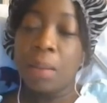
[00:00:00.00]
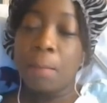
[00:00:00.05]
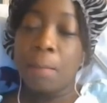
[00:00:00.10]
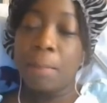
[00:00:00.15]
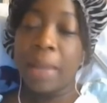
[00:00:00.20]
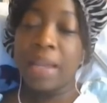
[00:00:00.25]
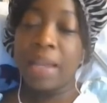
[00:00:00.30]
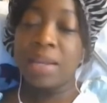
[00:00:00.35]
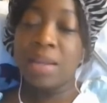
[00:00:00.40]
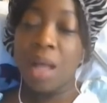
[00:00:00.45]

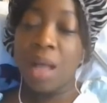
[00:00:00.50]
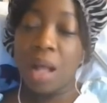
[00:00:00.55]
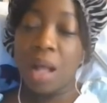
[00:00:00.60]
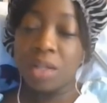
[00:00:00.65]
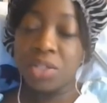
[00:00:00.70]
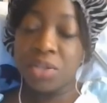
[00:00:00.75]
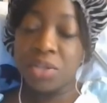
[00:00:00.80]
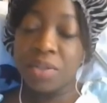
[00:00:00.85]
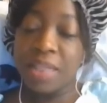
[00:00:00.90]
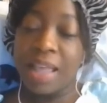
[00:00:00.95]
my
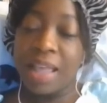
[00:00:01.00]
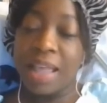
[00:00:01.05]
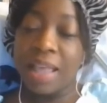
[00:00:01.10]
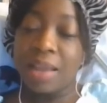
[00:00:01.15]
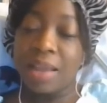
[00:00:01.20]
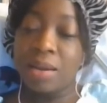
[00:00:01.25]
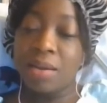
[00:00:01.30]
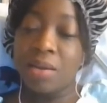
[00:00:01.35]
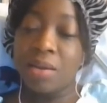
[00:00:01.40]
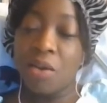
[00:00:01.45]
doctor
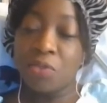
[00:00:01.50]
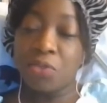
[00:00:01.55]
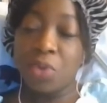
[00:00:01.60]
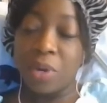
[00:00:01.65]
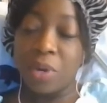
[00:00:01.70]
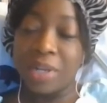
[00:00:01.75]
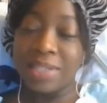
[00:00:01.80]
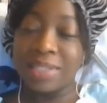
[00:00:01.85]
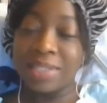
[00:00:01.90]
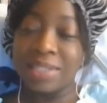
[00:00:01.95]
then, of
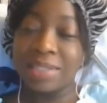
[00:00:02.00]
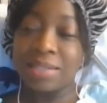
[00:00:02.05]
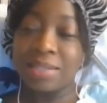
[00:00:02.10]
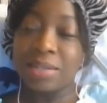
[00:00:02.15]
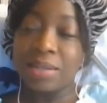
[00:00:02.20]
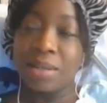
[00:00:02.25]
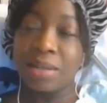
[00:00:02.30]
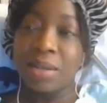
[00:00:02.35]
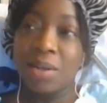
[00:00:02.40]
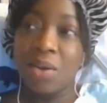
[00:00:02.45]
course,
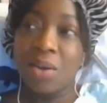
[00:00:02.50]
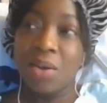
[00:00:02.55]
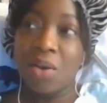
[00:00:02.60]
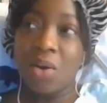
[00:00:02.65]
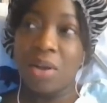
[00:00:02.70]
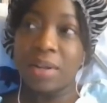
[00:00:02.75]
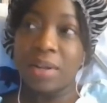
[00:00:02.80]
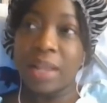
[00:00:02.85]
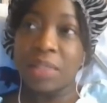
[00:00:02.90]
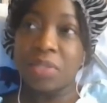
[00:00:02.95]

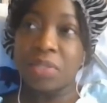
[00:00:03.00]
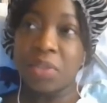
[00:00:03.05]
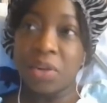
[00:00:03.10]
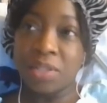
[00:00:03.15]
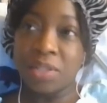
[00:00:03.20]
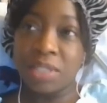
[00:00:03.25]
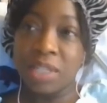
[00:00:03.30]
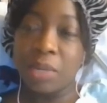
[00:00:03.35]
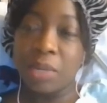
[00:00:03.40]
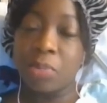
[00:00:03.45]
on that
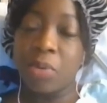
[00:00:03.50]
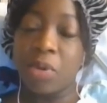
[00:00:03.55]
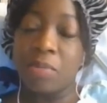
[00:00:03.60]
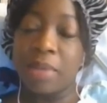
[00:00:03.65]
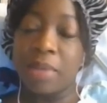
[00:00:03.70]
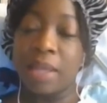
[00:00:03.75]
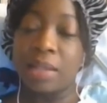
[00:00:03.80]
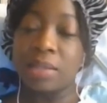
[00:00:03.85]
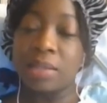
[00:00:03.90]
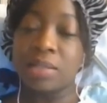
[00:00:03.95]
Thursday
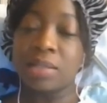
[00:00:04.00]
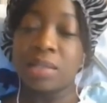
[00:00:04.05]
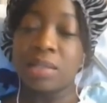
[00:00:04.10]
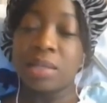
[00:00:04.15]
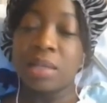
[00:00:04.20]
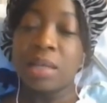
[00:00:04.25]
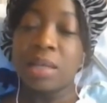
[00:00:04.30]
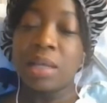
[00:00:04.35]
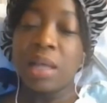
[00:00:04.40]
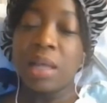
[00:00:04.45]
appointment,
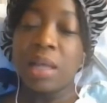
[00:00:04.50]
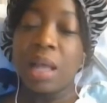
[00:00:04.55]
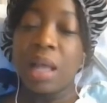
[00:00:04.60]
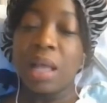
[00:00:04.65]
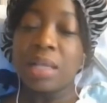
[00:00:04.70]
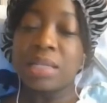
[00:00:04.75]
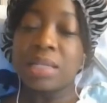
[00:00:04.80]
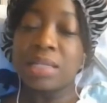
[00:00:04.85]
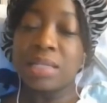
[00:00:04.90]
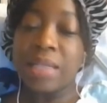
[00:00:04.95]

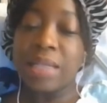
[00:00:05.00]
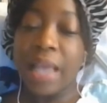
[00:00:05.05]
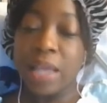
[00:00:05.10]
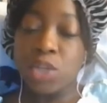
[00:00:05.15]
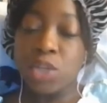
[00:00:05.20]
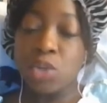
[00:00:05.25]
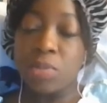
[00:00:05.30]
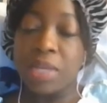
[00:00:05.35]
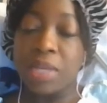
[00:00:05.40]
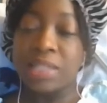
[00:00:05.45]

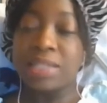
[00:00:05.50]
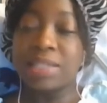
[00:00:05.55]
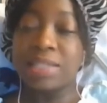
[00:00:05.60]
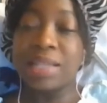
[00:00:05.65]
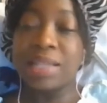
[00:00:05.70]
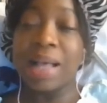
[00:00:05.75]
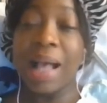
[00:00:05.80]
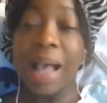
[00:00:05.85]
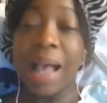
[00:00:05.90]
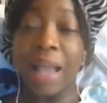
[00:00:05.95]
scheduled me to
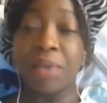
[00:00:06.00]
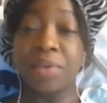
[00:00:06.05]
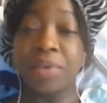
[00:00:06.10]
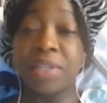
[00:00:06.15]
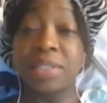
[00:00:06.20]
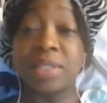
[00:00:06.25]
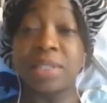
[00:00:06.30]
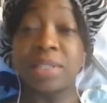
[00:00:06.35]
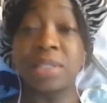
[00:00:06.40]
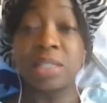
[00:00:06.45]
see the
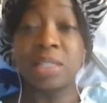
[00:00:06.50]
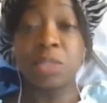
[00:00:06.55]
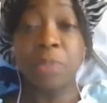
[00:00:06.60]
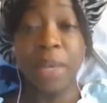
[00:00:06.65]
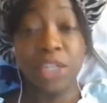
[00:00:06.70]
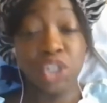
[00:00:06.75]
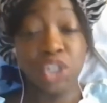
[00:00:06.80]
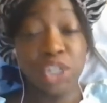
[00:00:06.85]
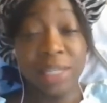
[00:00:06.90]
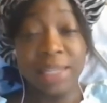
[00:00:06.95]
high-risk
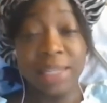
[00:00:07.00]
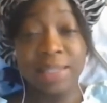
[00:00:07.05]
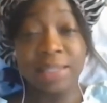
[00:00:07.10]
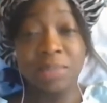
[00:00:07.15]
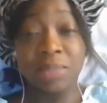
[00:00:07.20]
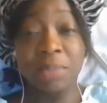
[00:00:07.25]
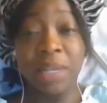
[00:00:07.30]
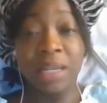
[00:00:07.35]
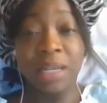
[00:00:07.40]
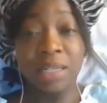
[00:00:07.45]

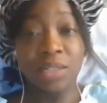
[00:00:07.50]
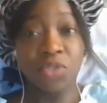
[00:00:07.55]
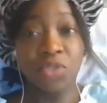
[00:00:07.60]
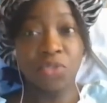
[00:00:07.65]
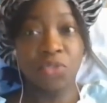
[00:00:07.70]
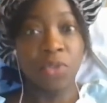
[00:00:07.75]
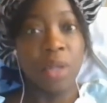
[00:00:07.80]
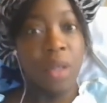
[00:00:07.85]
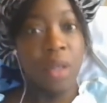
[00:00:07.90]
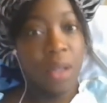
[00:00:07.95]
specialist because
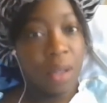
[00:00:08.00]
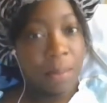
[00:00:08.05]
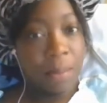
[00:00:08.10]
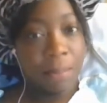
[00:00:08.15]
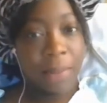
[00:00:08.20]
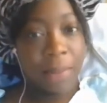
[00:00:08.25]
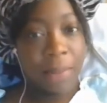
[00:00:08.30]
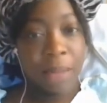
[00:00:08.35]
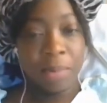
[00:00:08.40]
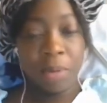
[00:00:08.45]
of
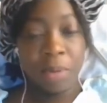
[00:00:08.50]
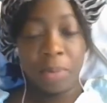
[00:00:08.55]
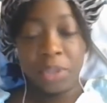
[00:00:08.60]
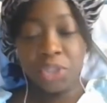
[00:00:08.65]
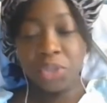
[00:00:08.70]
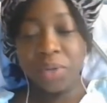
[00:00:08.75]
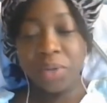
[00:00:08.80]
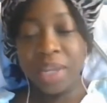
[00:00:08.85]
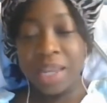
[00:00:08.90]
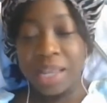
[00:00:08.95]
my blood
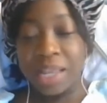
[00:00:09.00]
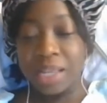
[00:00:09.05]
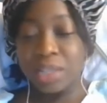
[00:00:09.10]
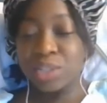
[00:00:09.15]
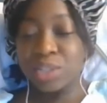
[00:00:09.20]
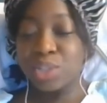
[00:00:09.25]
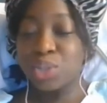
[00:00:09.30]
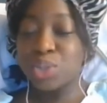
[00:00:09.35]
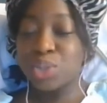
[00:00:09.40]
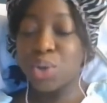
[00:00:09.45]
pressure
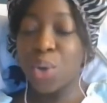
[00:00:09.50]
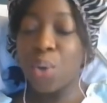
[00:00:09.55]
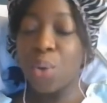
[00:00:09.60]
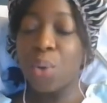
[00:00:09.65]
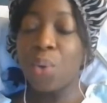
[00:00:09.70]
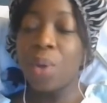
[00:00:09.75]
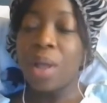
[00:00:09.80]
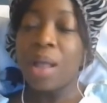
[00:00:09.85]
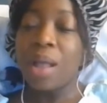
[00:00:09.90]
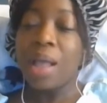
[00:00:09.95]
readings.
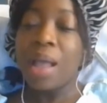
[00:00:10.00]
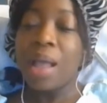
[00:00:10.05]
So